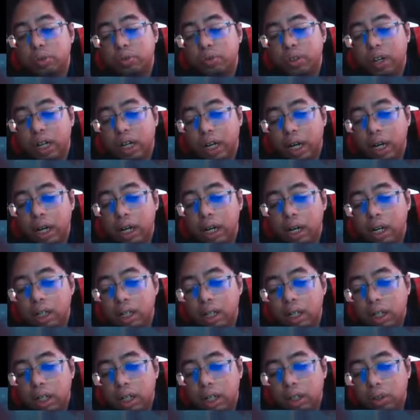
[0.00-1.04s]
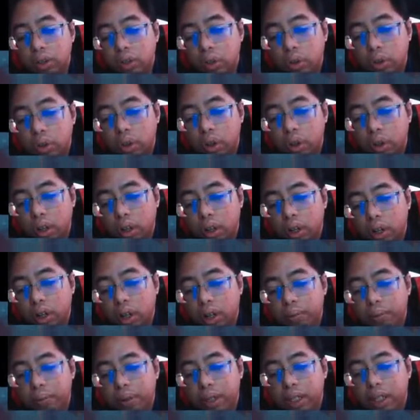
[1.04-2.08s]
fungi. So
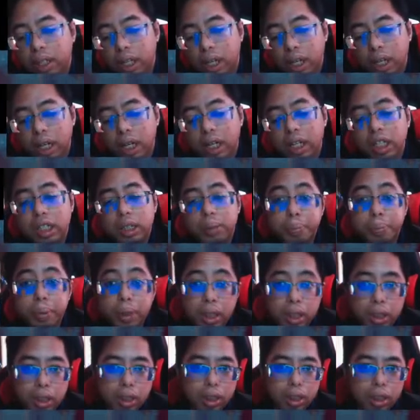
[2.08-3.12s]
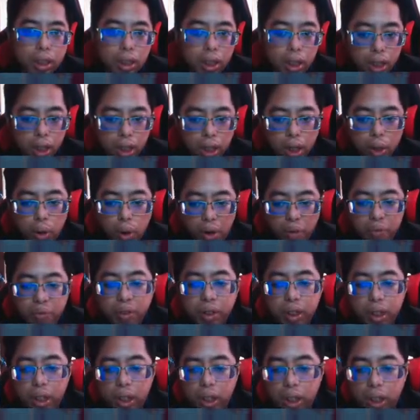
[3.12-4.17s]
means that it can disperse quite
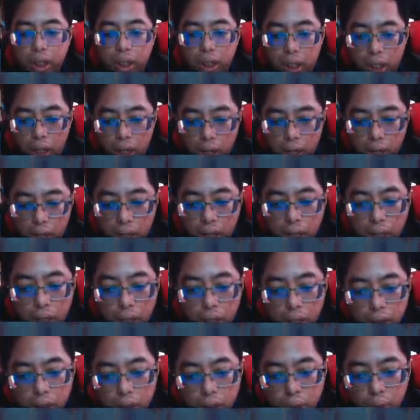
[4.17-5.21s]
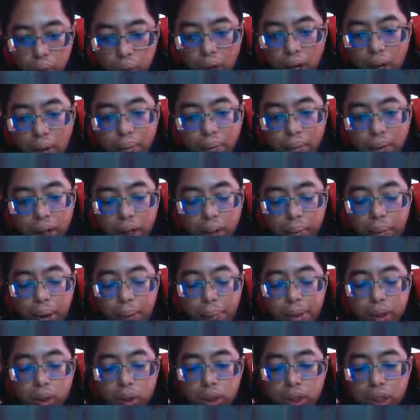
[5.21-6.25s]
further. So why by
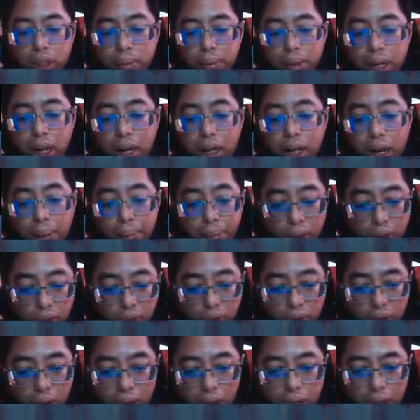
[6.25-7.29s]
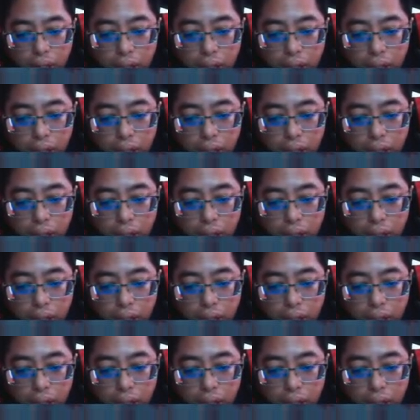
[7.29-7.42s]
mitosis become gametophyte,